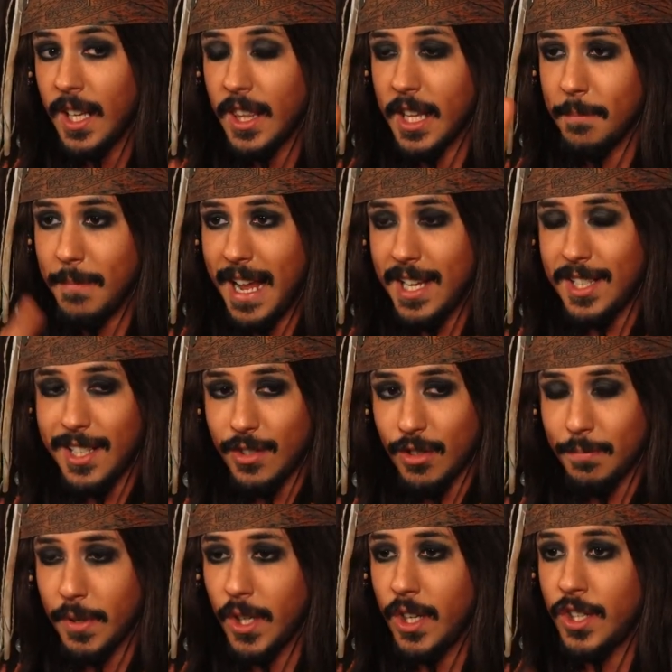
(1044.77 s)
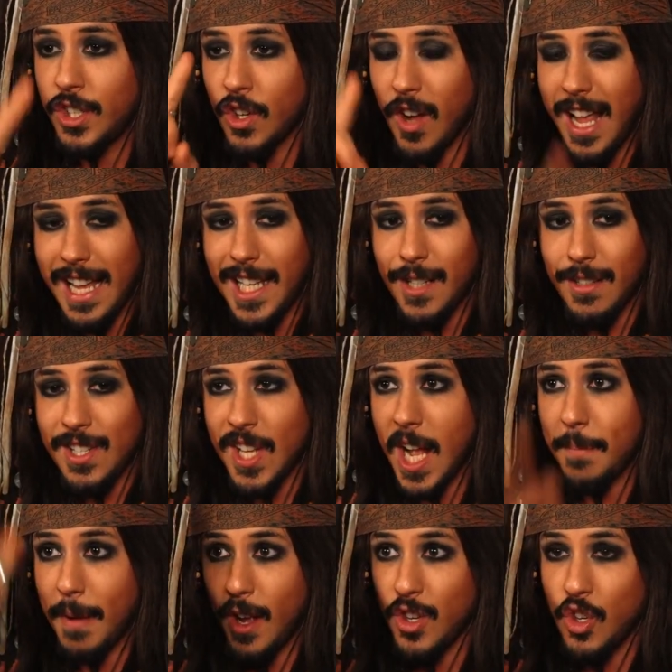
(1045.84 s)
the mast is repaired, your anchor is
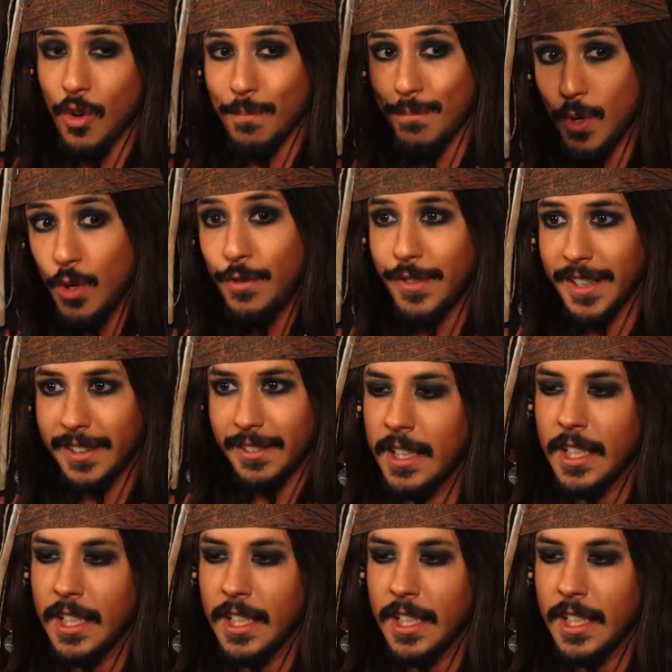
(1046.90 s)
up, and you're moving.